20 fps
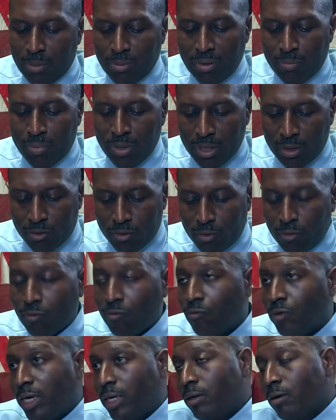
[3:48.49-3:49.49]
I'm a big
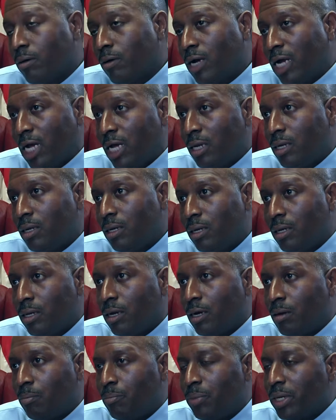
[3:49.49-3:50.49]
reader and
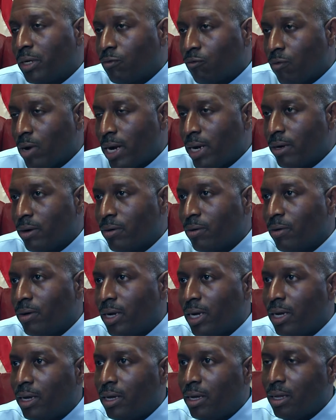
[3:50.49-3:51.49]
a big writer,
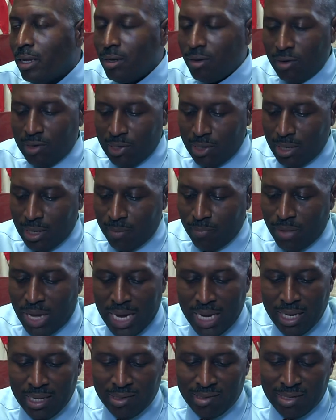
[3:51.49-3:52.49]
and um,
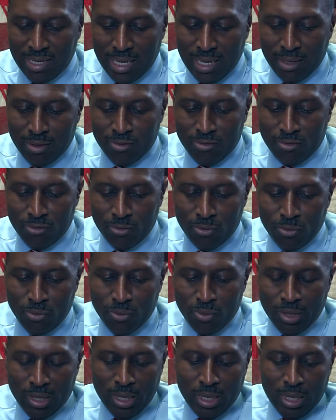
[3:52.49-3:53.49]
I intend
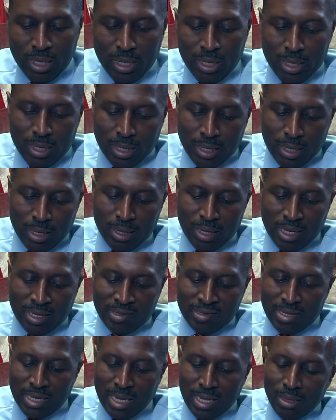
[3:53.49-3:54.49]
to uh,
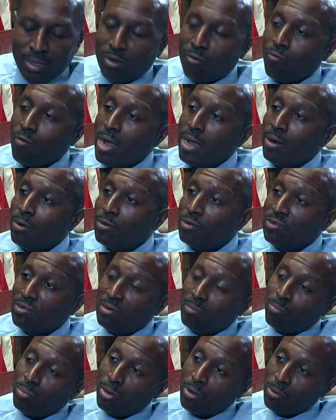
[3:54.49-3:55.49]
attend the Writers
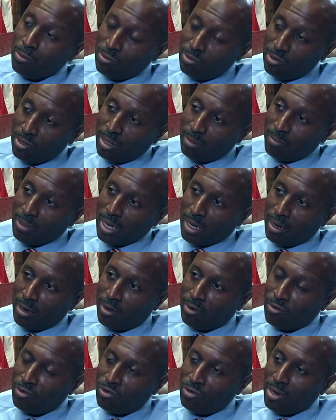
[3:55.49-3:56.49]
Symposium that I
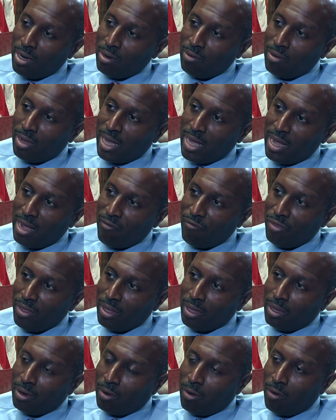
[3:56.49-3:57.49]
understand you're
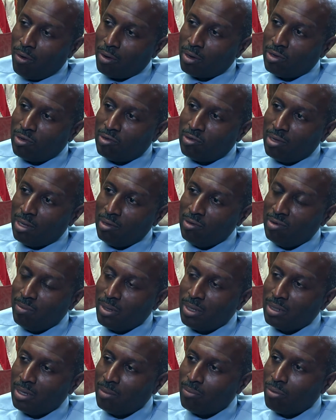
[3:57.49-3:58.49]
having in August. Tell us
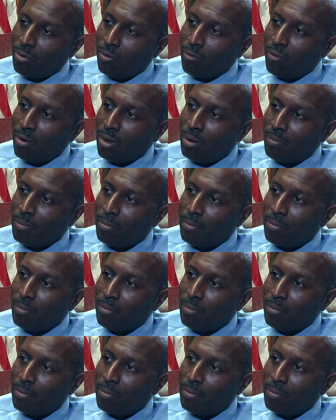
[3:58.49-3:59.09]
about that program.